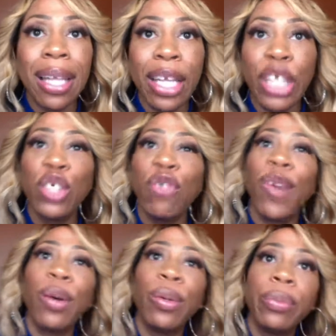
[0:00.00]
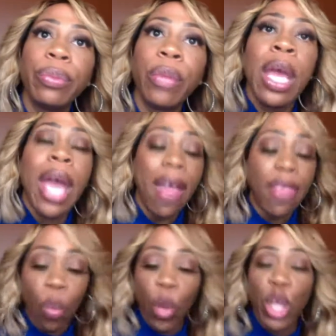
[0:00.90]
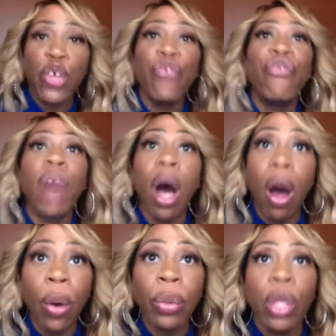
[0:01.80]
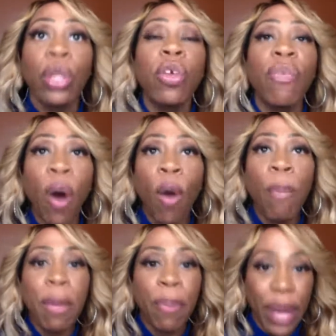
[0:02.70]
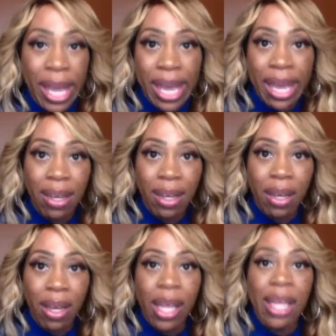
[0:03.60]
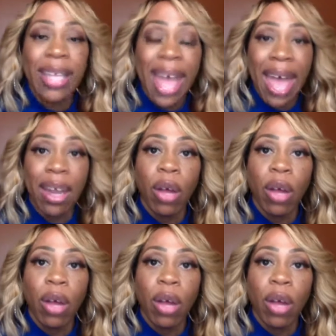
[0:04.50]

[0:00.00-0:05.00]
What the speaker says: unless you vote. And then when you vote people in that